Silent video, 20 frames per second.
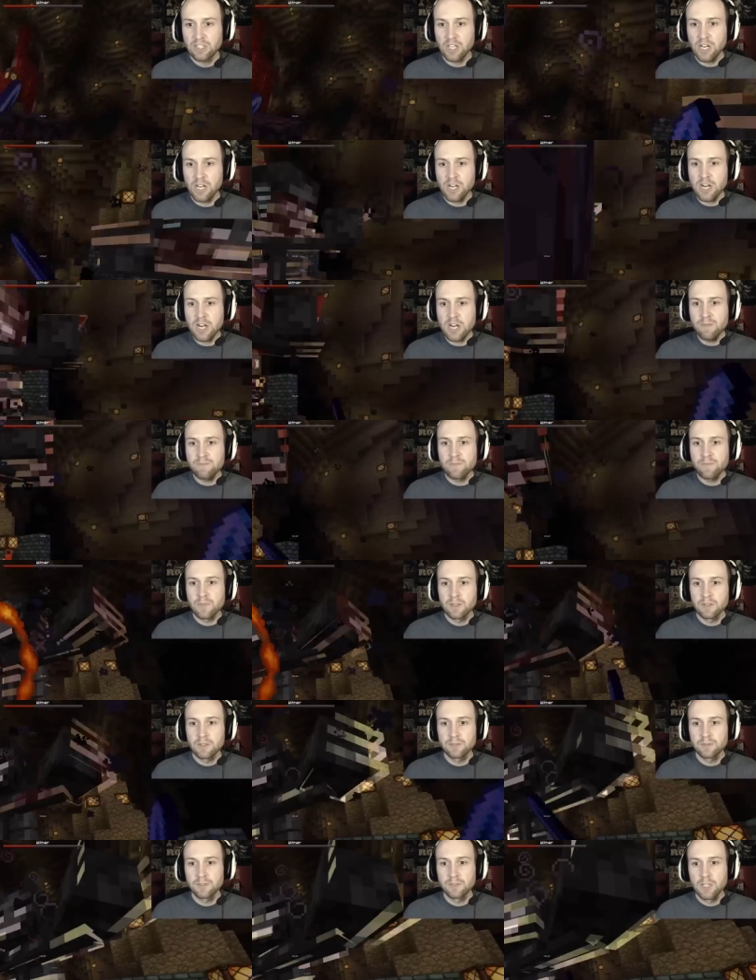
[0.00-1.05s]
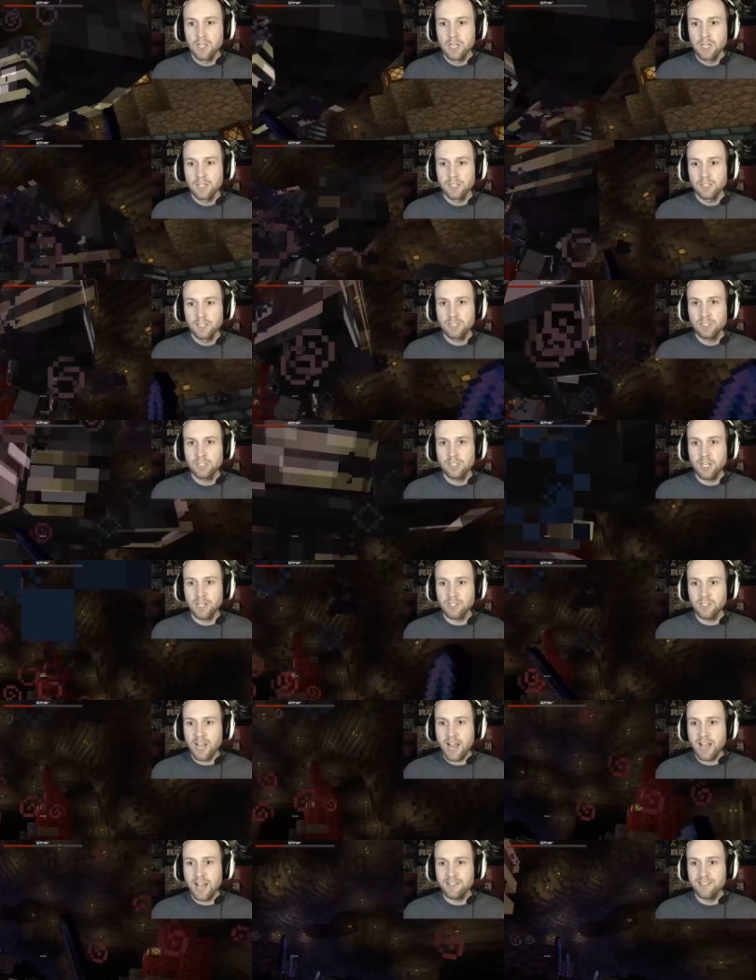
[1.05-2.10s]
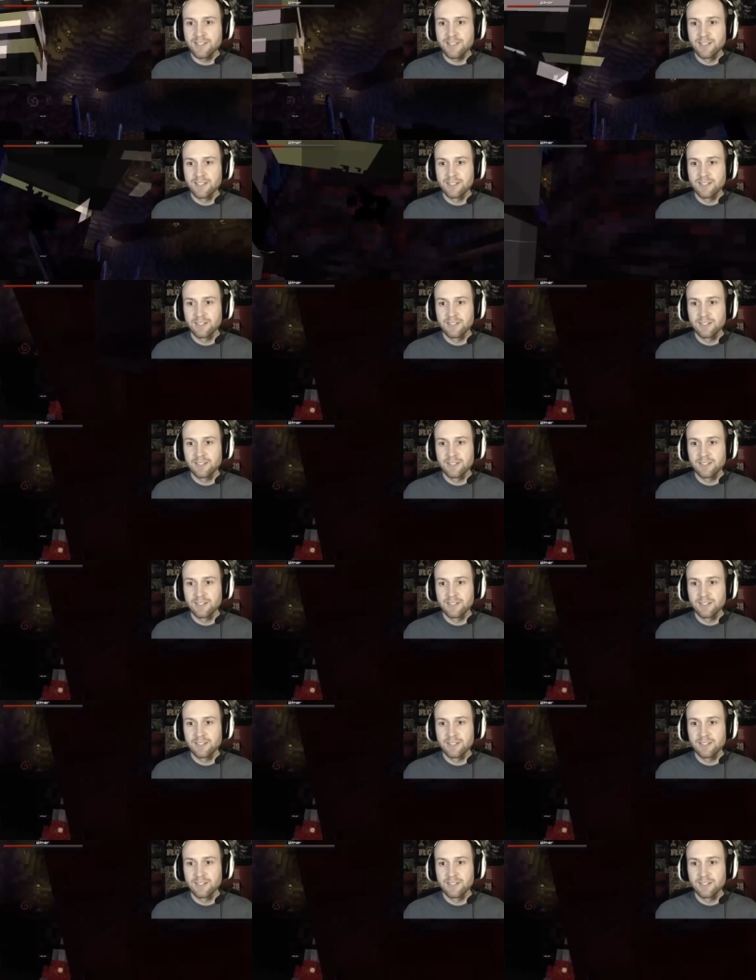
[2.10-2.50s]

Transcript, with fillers: Got him! Back Check him, his back ass. Him, back,